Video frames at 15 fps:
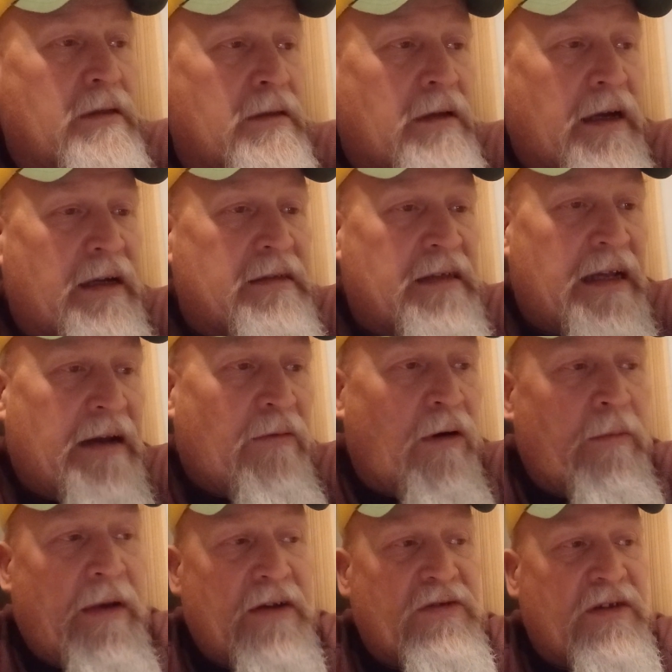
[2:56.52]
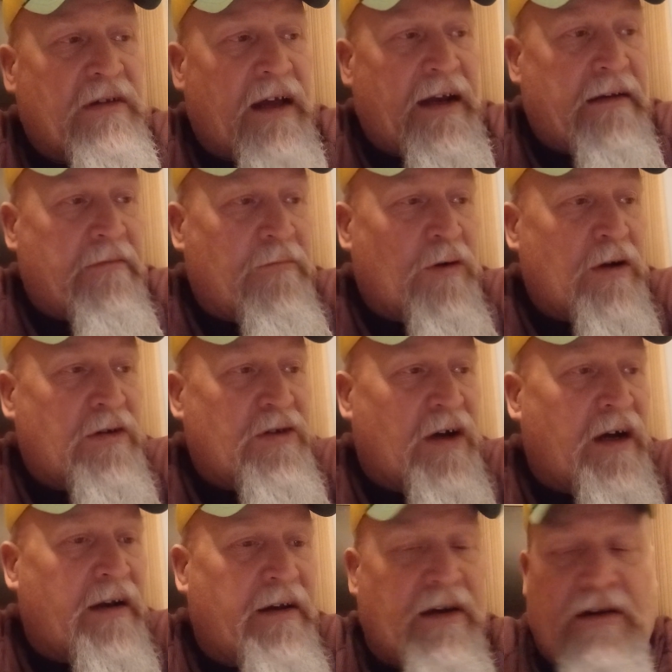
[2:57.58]
Like I said, I won't mention like what
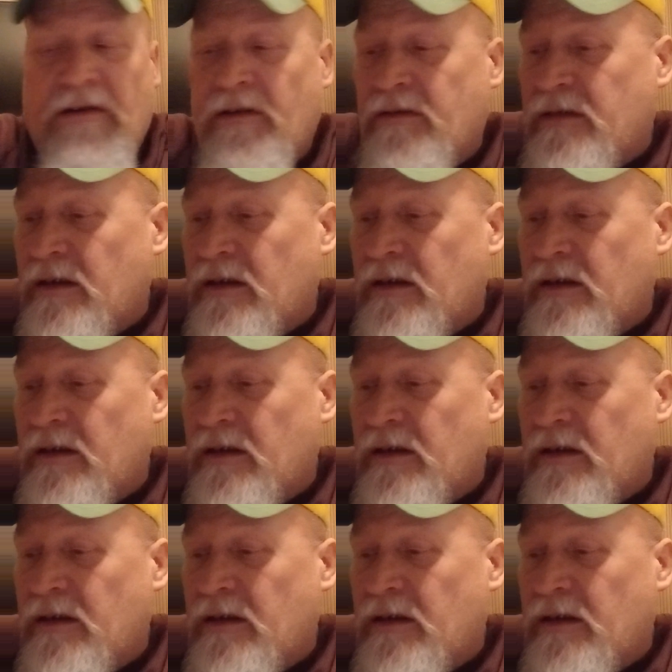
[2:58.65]
John Deere is,